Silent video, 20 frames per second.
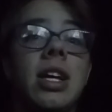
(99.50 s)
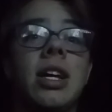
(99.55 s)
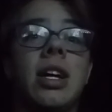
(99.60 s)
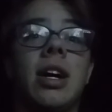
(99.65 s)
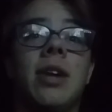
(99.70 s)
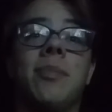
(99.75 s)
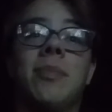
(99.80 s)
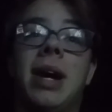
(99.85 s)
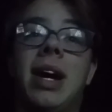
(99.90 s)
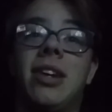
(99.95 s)

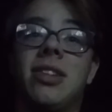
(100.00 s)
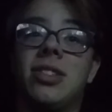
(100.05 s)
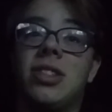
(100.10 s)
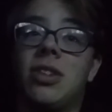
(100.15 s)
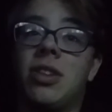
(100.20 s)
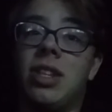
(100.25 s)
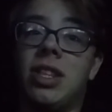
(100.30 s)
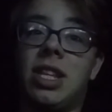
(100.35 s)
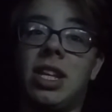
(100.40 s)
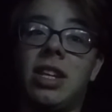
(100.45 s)
a
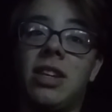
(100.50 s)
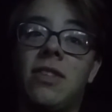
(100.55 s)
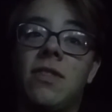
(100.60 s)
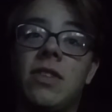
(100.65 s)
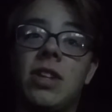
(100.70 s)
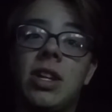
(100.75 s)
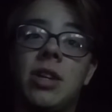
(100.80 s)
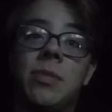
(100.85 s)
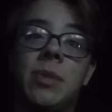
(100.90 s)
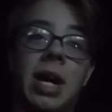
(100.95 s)
milestone and thank you
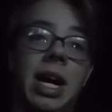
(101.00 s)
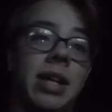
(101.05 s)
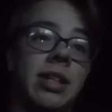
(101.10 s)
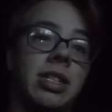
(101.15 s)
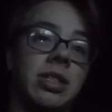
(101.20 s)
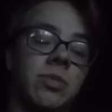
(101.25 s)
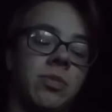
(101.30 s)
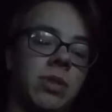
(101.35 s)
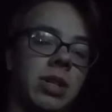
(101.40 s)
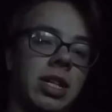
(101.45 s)
video, but I
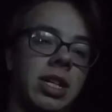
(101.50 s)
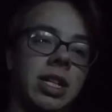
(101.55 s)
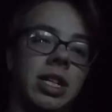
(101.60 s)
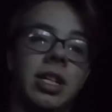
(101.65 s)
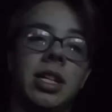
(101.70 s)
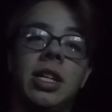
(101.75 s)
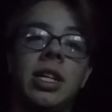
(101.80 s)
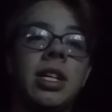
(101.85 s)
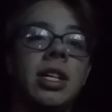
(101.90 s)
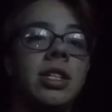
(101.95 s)
just wanted
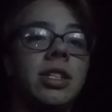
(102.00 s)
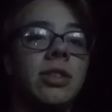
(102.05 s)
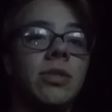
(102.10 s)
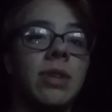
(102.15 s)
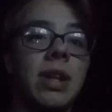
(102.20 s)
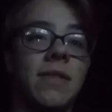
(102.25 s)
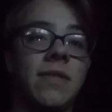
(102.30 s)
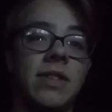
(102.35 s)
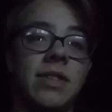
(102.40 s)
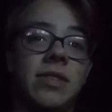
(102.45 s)
to do it
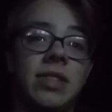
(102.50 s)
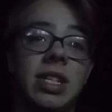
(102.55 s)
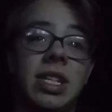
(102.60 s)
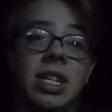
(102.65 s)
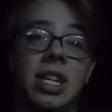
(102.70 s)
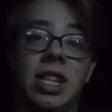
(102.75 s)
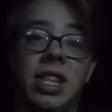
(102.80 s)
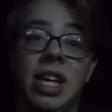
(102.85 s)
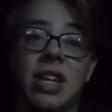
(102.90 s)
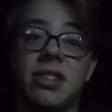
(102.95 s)
at 50
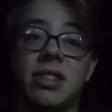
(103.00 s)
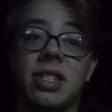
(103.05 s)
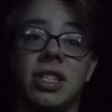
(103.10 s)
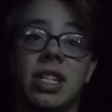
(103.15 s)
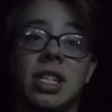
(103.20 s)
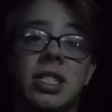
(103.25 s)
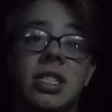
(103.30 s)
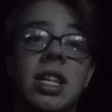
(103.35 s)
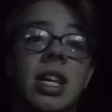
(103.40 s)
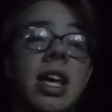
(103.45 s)
and a thousand
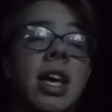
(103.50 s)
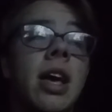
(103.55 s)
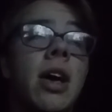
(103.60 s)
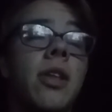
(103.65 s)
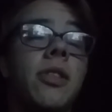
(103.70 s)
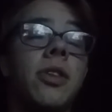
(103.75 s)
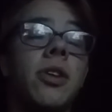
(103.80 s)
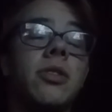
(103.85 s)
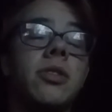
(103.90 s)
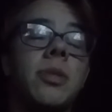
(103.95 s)
because
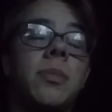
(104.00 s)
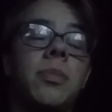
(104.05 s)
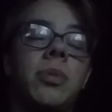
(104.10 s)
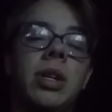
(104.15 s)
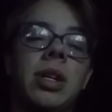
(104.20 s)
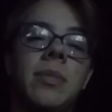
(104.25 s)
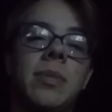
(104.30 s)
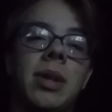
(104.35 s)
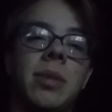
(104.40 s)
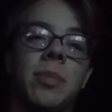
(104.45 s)
those are
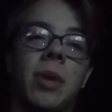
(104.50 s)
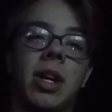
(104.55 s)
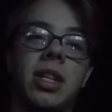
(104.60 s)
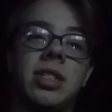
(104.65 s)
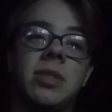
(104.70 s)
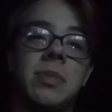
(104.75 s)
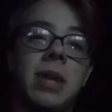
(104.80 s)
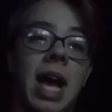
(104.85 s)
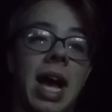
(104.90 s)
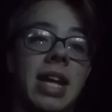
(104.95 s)
pretty big marks
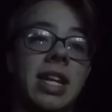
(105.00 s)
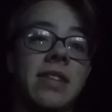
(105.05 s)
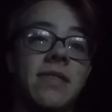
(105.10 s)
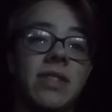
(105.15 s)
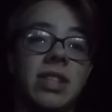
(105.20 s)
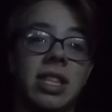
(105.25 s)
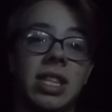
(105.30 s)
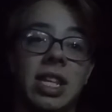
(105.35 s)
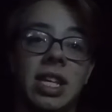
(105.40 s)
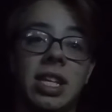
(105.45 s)
to me. I didn't
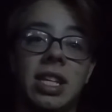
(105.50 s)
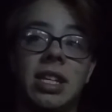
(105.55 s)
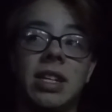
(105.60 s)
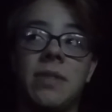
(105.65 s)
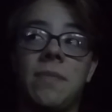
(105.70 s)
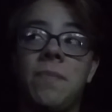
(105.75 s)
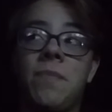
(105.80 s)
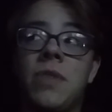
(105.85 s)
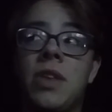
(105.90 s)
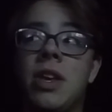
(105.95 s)
even think
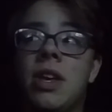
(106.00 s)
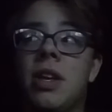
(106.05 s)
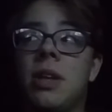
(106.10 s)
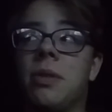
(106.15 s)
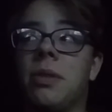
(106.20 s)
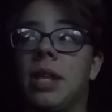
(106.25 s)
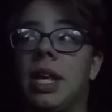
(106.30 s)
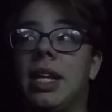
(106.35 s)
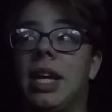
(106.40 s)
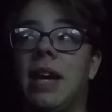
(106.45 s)

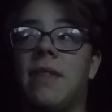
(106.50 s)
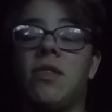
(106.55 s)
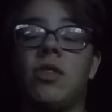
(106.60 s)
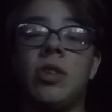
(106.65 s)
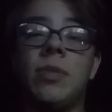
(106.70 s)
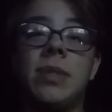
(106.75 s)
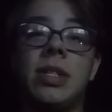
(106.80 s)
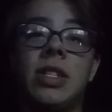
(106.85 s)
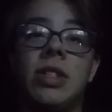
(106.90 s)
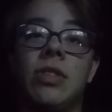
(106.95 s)
like, I've
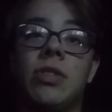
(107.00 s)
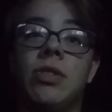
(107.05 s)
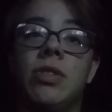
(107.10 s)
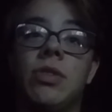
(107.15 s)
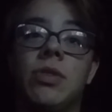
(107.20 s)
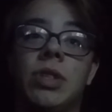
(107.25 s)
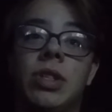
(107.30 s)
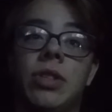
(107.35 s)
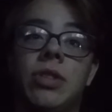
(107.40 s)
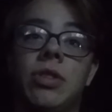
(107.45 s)
only been
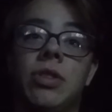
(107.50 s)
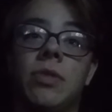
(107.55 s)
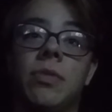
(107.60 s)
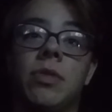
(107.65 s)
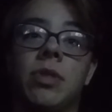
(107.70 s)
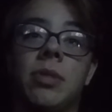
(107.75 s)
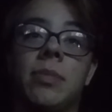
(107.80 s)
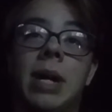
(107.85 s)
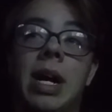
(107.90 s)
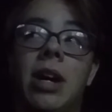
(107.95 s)
doing YouTube
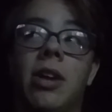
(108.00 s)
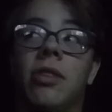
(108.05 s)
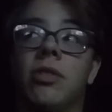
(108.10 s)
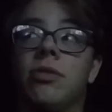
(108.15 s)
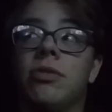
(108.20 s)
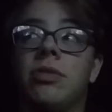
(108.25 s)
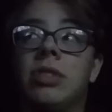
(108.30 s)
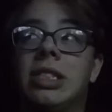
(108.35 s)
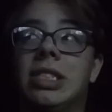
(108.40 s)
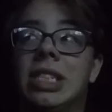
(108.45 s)
for
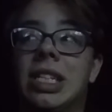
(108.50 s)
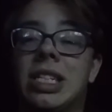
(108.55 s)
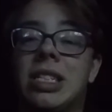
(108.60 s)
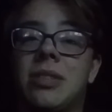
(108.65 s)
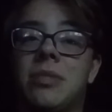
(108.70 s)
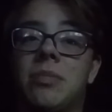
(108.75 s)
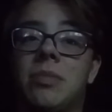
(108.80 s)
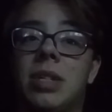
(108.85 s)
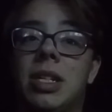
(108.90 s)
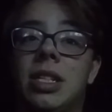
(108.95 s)
about
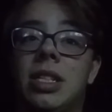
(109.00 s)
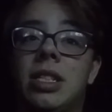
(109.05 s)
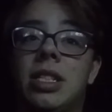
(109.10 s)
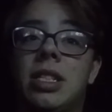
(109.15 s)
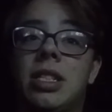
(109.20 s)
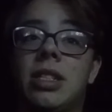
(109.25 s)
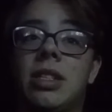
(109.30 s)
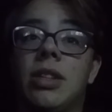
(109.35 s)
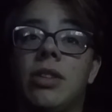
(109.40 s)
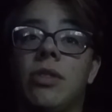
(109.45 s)
six
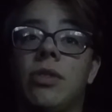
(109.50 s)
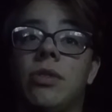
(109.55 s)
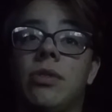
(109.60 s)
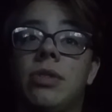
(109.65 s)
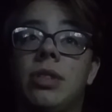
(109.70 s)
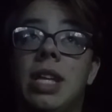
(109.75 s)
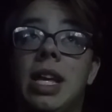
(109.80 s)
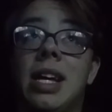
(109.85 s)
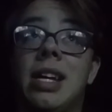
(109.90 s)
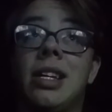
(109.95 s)
months. No,
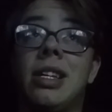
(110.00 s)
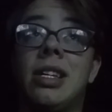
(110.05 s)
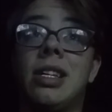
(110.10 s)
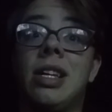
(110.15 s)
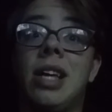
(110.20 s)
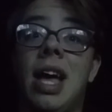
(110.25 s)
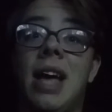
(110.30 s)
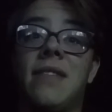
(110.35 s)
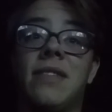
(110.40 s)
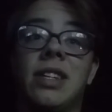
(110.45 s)
yeah,
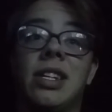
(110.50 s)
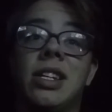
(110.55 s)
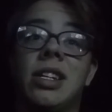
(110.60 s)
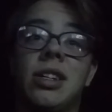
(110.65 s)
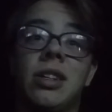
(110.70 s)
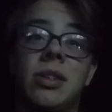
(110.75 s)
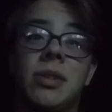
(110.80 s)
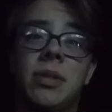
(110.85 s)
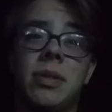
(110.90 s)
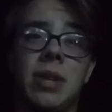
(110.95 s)
half a
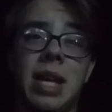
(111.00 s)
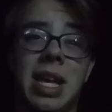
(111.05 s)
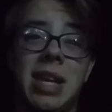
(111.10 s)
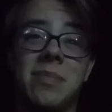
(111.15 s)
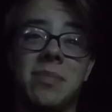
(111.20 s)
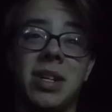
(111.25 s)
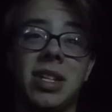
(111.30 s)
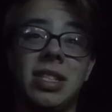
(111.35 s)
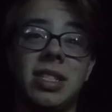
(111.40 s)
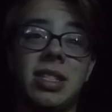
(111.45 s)
year, eight
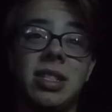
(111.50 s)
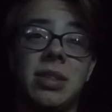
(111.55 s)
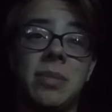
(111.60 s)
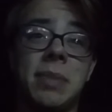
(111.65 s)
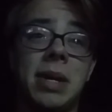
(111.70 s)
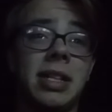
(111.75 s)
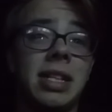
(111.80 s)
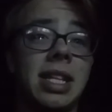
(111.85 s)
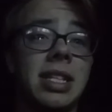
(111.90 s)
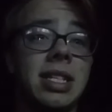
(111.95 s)
months
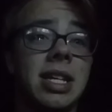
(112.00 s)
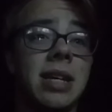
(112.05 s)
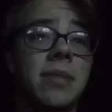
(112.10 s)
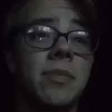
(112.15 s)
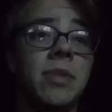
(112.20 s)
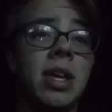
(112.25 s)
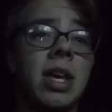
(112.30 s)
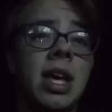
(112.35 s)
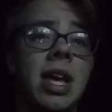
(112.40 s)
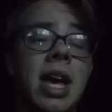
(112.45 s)
about that
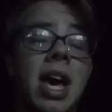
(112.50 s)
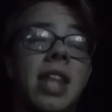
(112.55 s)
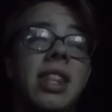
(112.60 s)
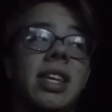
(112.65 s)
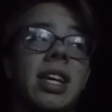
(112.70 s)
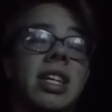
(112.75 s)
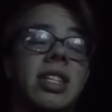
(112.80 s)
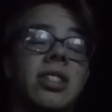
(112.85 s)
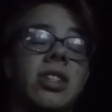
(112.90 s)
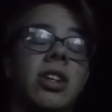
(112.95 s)
time. I
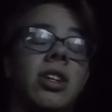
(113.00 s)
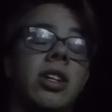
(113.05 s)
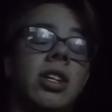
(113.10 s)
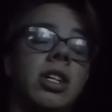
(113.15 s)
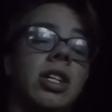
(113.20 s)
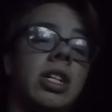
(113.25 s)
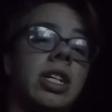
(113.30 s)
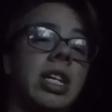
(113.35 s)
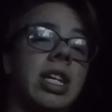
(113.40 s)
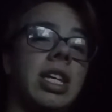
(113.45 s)
think I
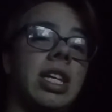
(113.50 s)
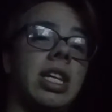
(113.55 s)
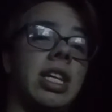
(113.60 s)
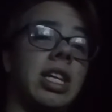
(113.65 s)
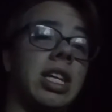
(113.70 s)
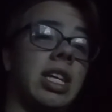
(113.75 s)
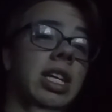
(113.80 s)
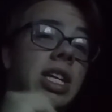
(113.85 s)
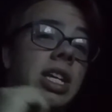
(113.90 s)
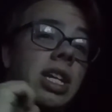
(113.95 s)
started
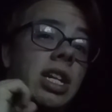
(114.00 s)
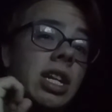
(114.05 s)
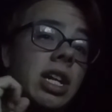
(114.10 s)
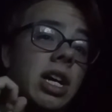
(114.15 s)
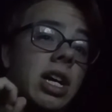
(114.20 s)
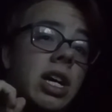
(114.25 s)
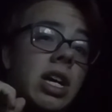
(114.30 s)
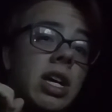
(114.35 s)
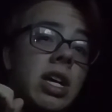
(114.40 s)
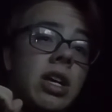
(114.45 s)

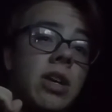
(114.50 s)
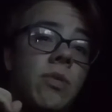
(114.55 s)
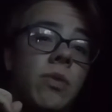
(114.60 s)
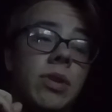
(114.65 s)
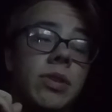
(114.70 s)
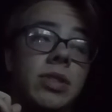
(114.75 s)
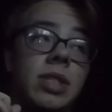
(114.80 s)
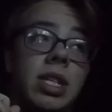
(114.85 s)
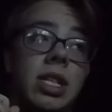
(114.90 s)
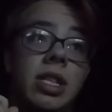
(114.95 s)
in,
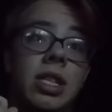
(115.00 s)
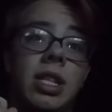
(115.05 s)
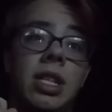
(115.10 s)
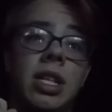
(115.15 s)
what was it,